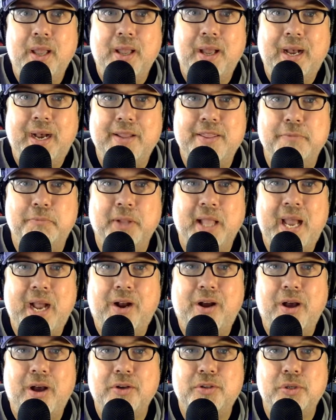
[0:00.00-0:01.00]
The
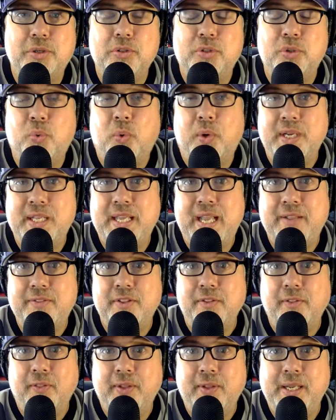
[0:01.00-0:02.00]
Blackhawks are 28th
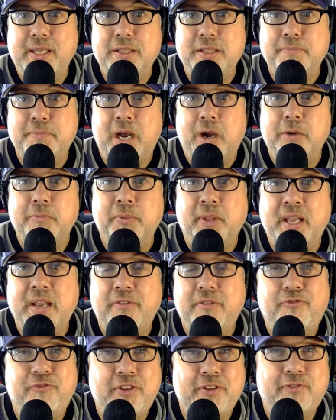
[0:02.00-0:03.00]
in the league in the power
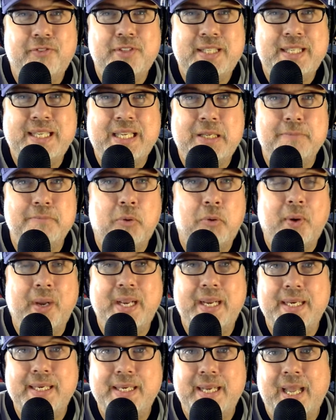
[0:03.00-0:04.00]
play,
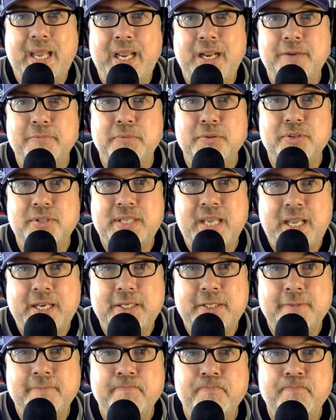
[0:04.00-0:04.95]
15.9%.